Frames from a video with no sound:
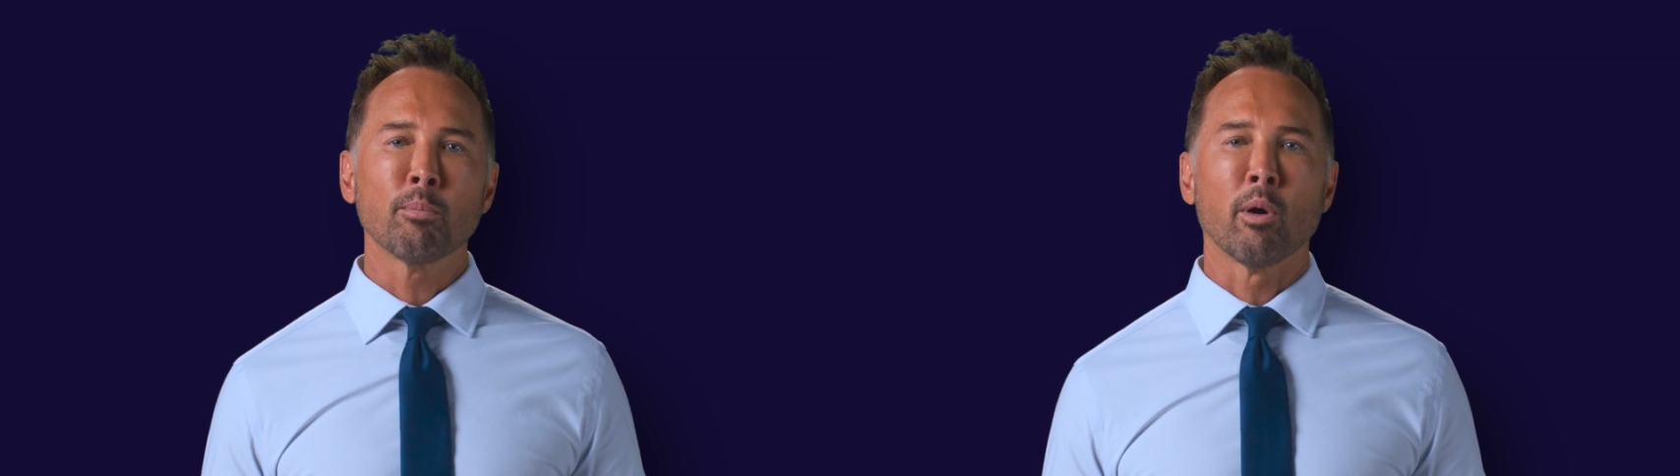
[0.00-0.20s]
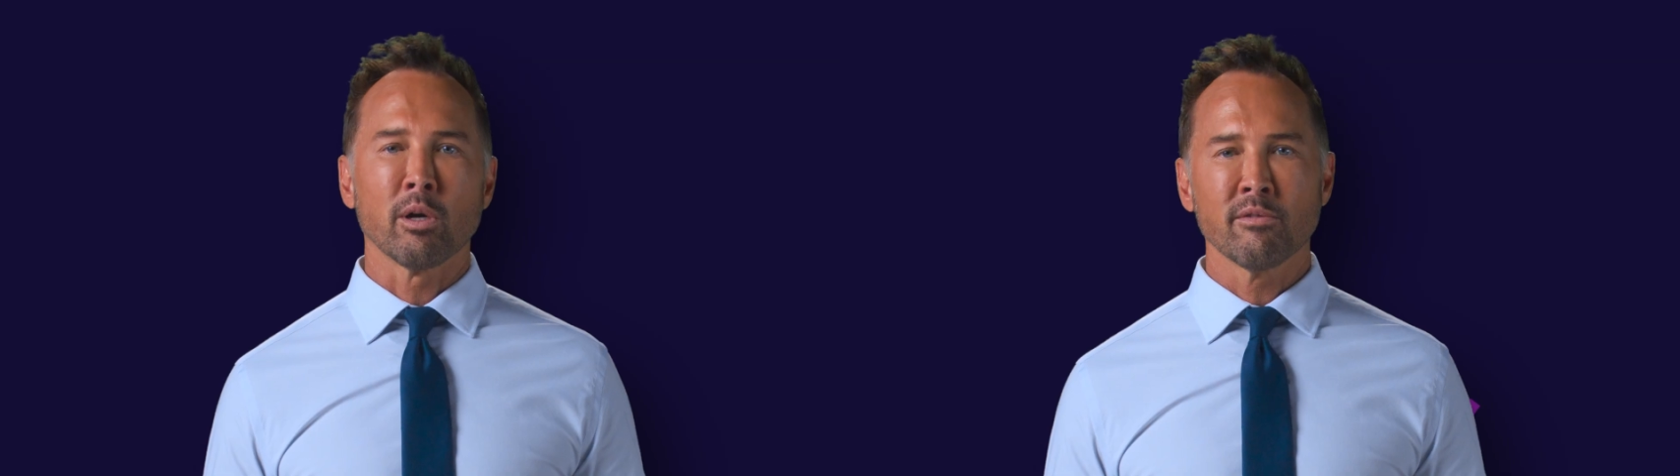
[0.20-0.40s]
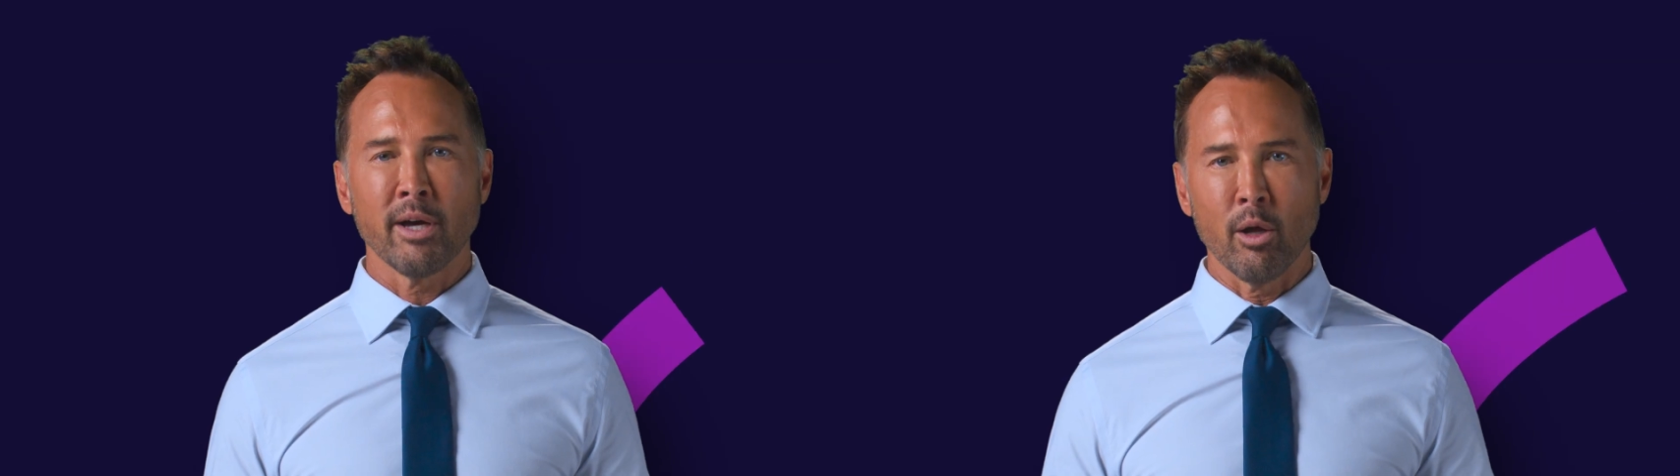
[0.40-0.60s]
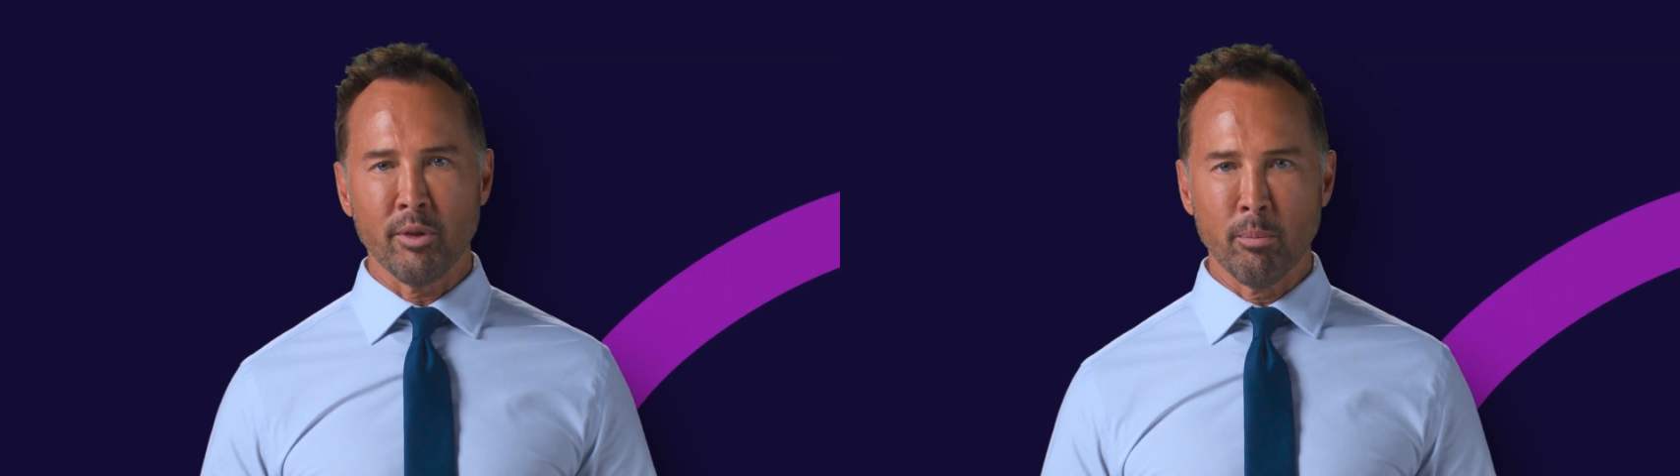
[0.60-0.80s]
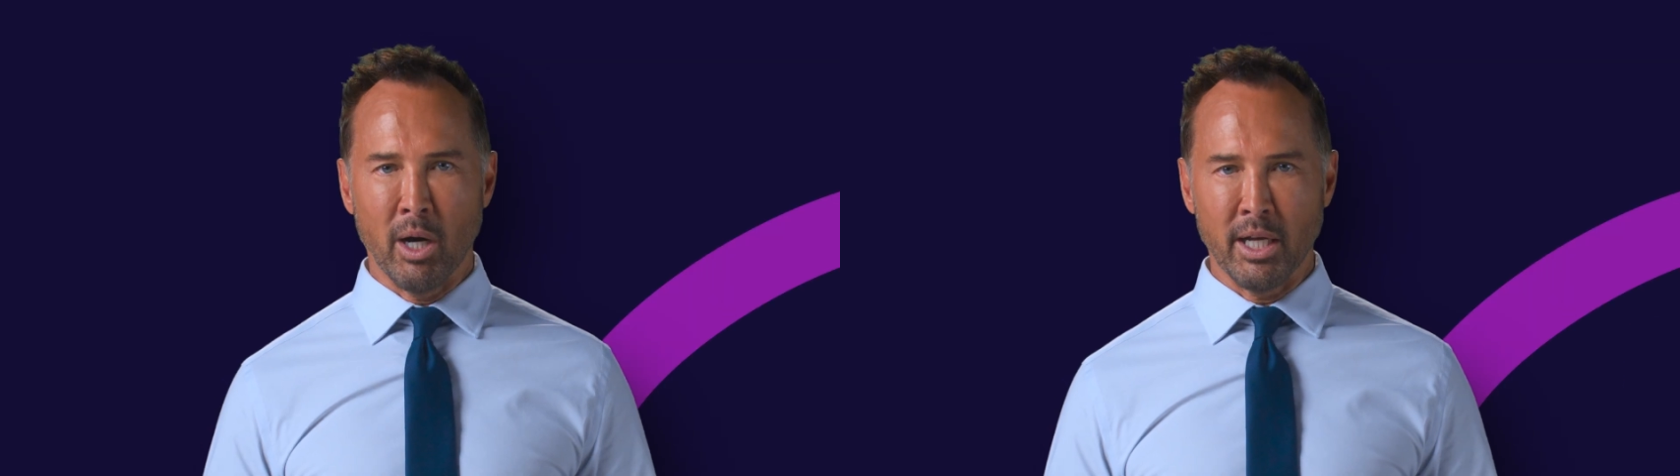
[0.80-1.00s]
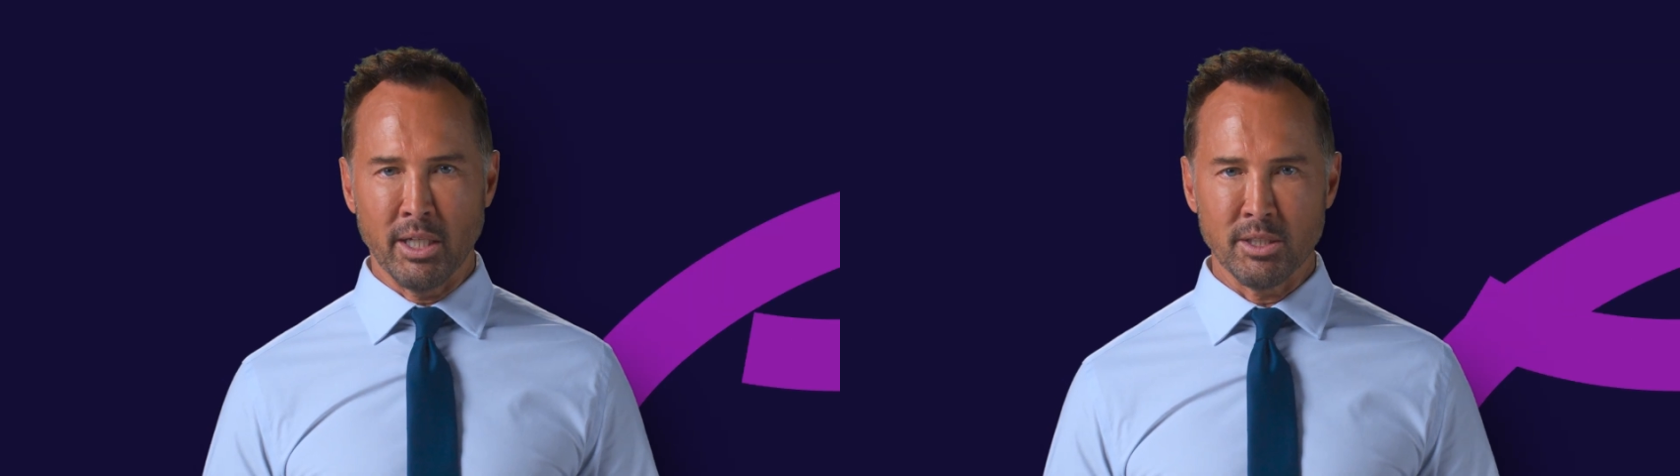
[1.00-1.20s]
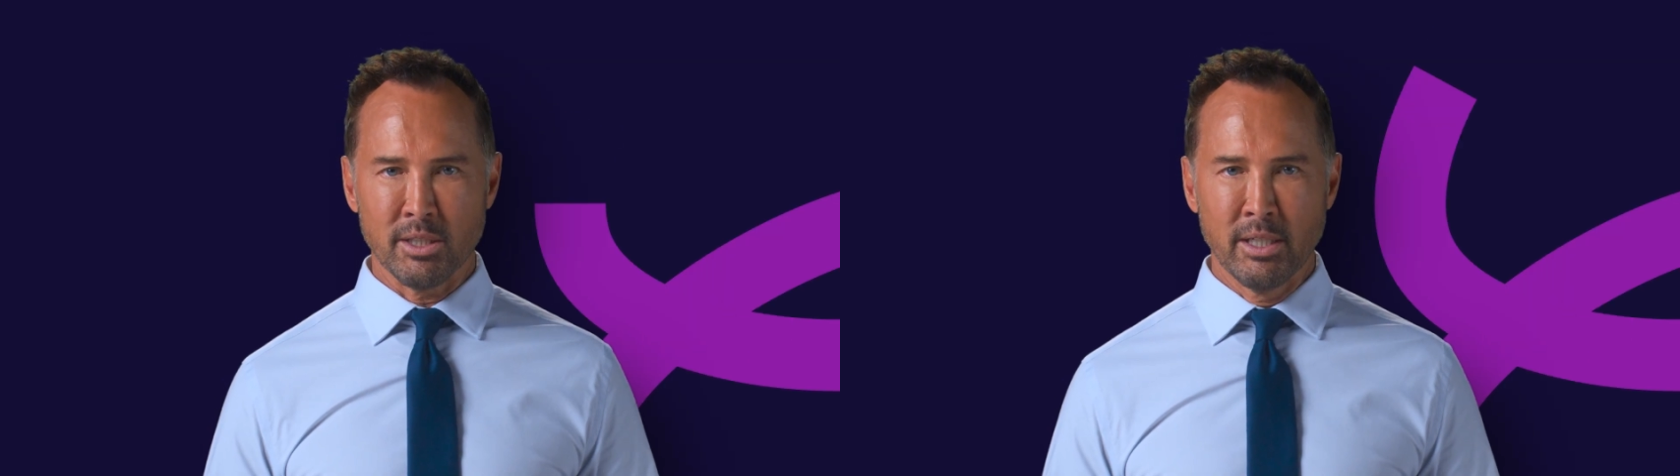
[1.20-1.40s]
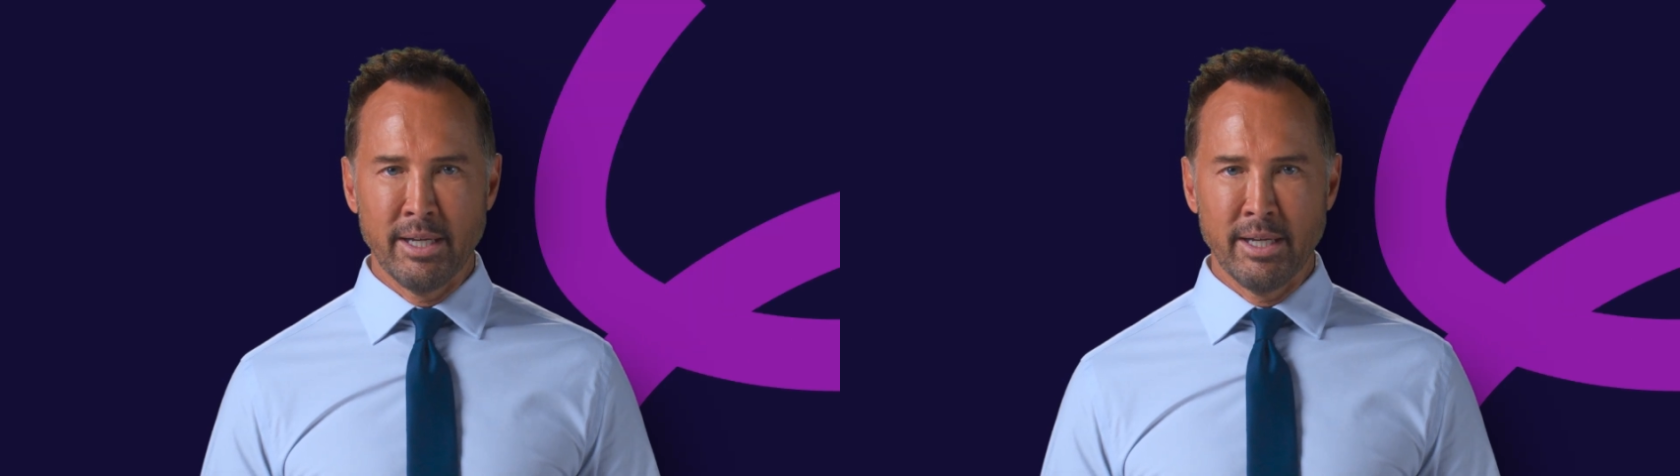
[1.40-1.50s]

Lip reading: part of healthy bodies,